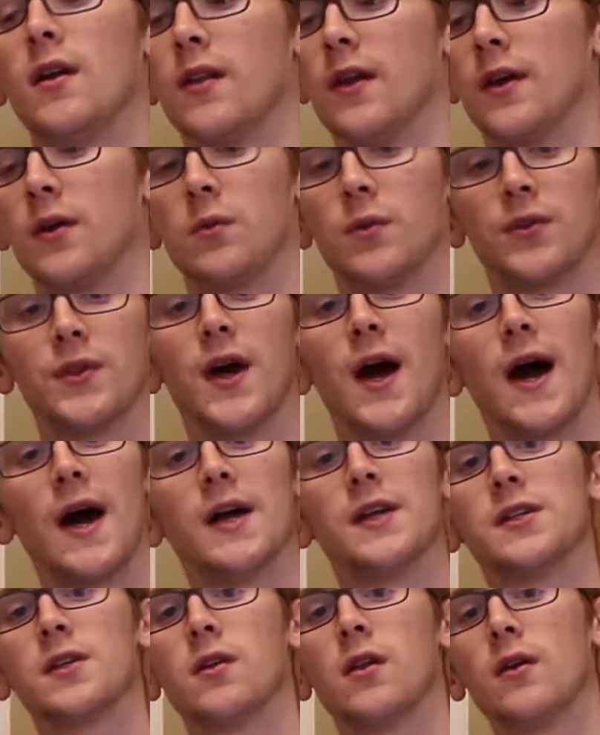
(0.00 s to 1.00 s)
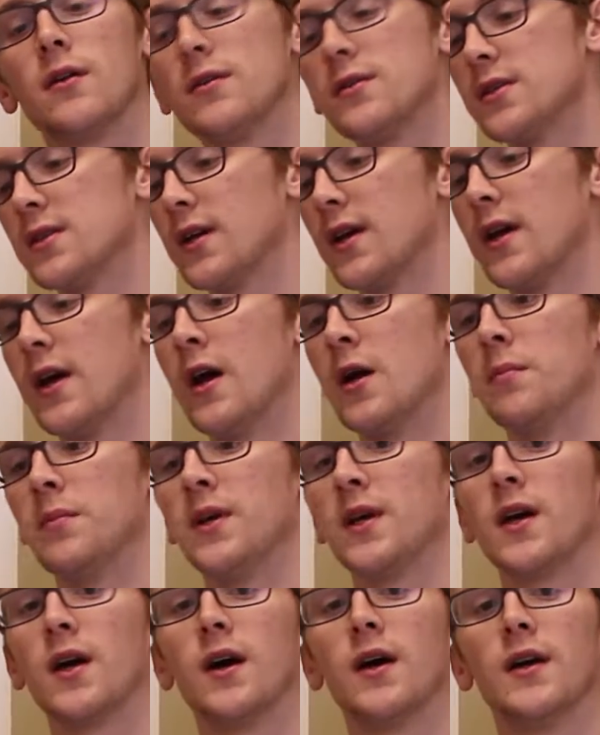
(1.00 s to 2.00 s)
like with the eyes closed,
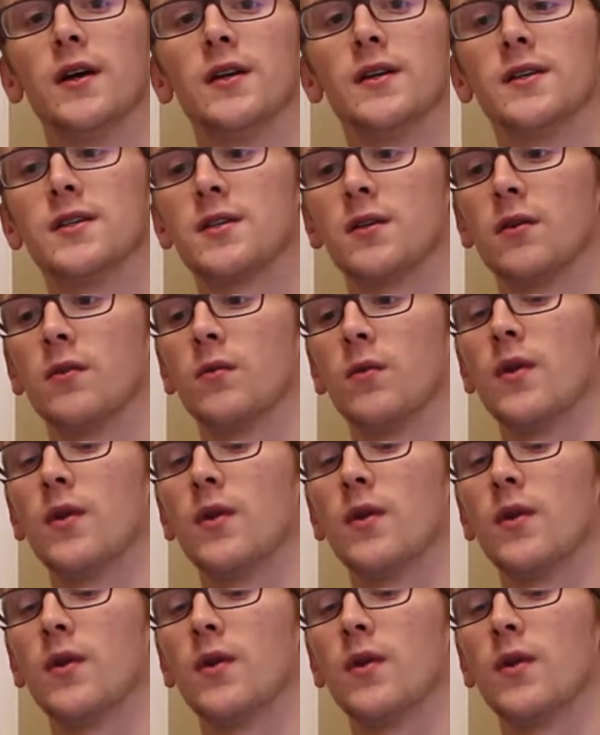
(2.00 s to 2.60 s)
because